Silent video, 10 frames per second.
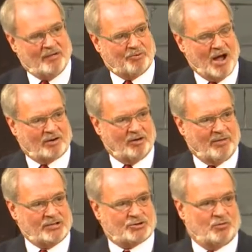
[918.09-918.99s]
Not
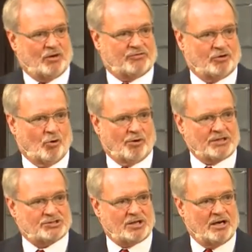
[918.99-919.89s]
only do we have
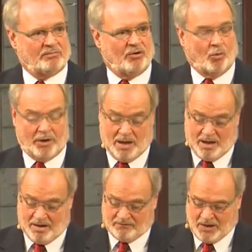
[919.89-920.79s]
proclamation what the Lord
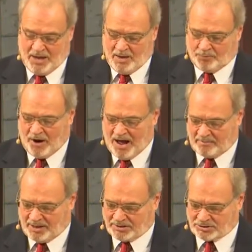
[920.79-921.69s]
has done, but we
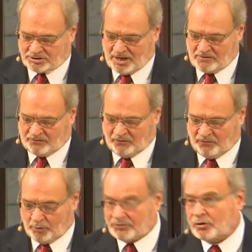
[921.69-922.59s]
have
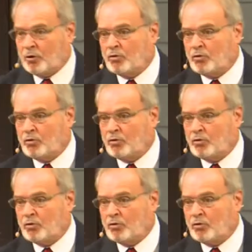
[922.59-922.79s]
promise,